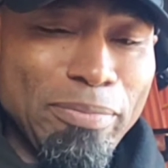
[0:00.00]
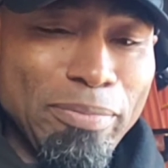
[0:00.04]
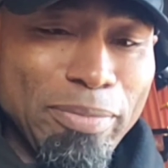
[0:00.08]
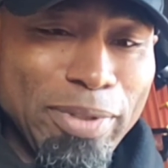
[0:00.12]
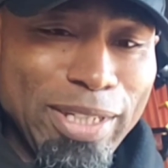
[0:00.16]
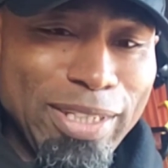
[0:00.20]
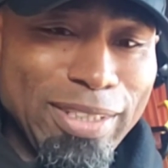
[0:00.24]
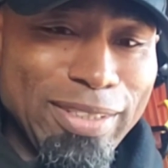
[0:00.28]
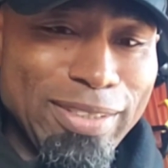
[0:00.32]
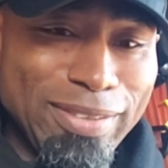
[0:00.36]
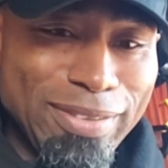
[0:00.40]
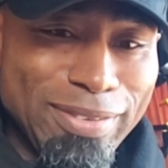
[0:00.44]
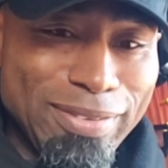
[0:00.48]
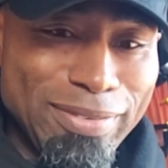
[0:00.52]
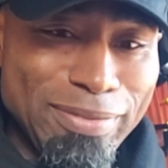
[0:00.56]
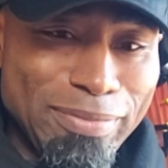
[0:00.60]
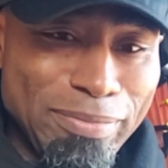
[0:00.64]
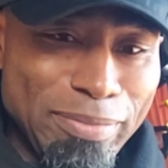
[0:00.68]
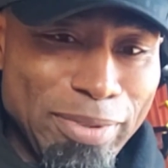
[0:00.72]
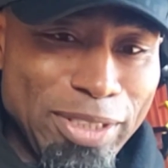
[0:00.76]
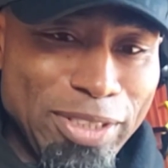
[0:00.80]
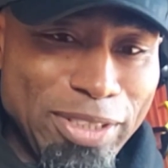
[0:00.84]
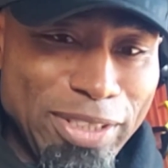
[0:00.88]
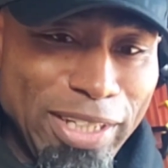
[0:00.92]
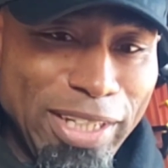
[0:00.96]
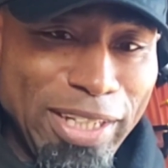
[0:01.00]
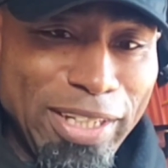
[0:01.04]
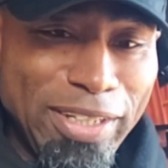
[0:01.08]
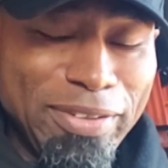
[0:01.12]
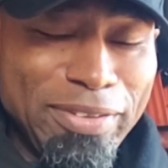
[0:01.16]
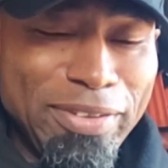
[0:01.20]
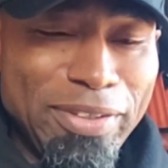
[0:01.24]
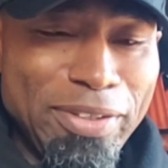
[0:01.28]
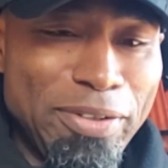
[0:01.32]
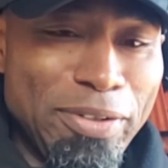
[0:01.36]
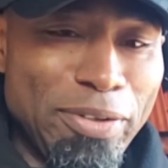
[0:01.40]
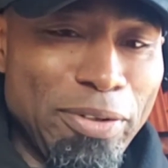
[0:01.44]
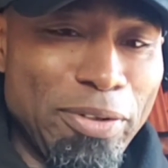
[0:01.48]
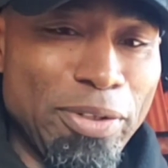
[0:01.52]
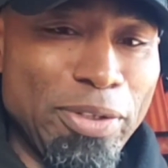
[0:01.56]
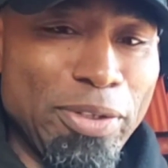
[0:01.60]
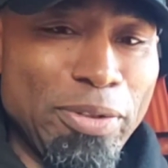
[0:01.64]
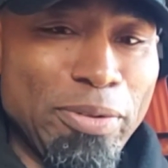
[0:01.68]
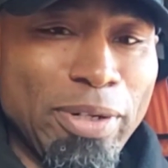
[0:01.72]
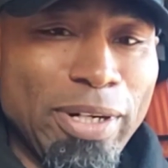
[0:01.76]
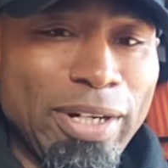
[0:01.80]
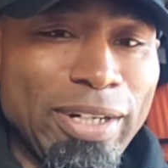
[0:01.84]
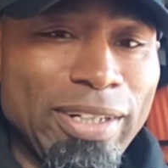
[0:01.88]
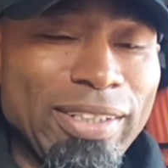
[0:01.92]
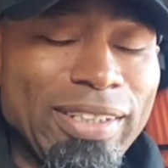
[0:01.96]
Miss D, you know who
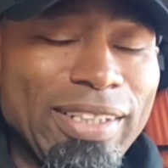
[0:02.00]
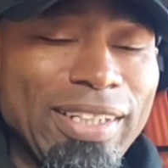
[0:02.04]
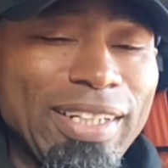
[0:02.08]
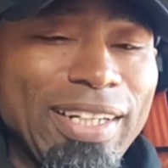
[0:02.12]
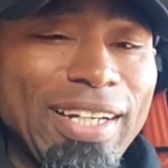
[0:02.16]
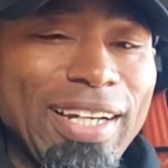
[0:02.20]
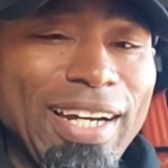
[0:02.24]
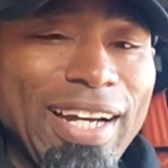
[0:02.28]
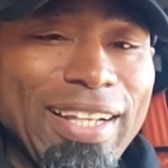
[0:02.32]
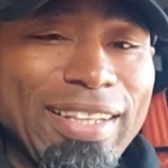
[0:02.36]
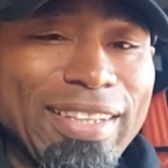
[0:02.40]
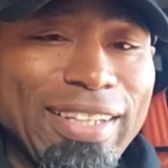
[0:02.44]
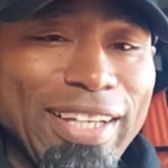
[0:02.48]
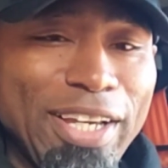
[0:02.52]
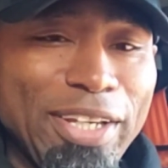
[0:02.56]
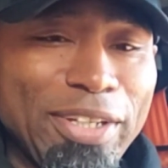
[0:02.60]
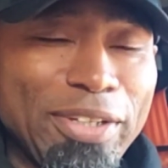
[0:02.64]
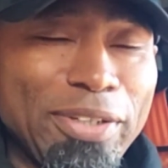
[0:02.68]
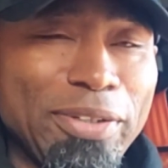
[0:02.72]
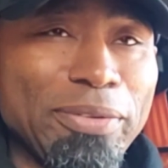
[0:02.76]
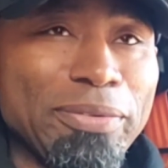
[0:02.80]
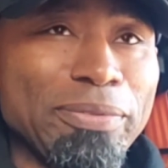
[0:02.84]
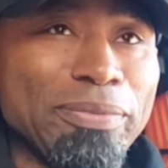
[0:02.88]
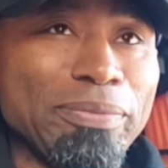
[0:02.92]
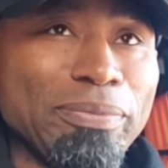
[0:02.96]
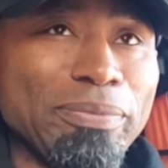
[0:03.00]
you are. I thank you.